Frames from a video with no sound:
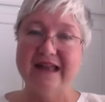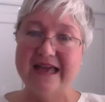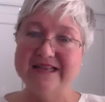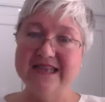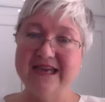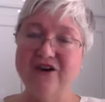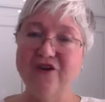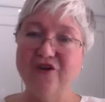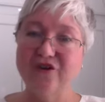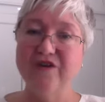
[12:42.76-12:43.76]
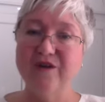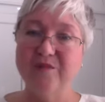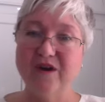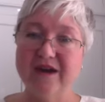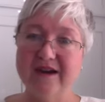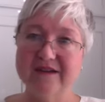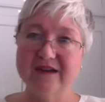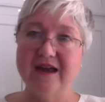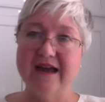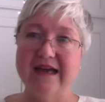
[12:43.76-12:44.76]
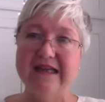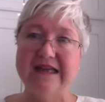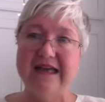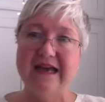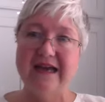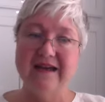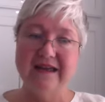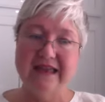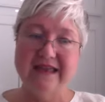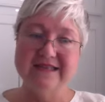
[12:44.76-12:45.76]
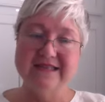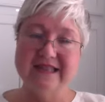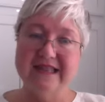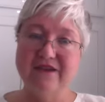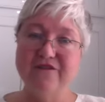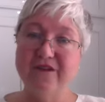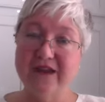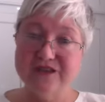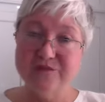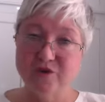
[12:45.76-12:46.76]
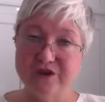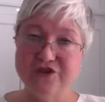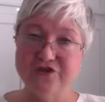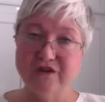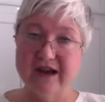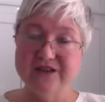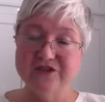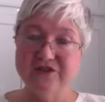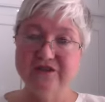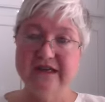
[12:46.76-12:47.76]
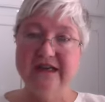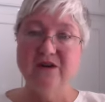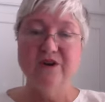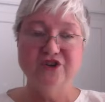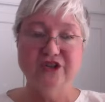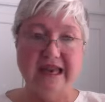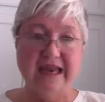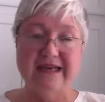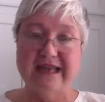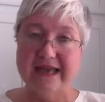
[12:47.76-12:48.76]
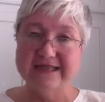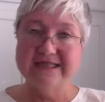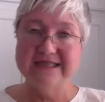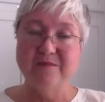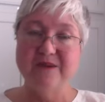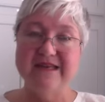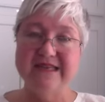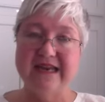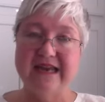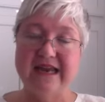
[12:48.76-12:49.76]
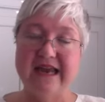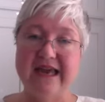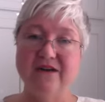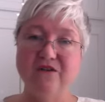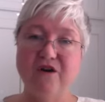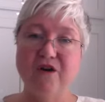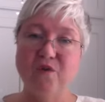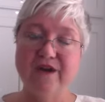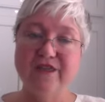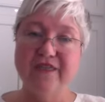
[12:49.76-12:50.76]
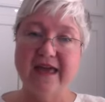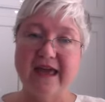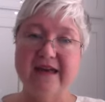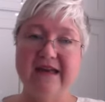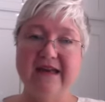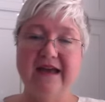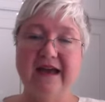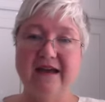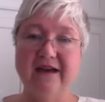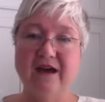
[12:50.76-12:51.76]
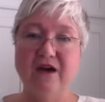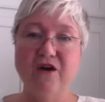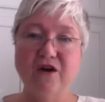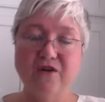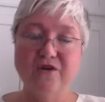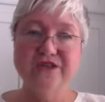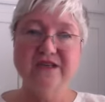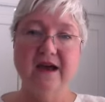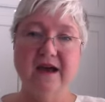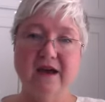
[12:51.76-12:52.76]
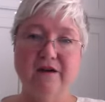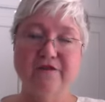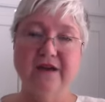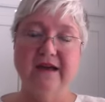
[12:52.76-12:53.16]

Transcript: the last thing in our current product line is the face moisturizer, which again has CBD, and along with that, a host of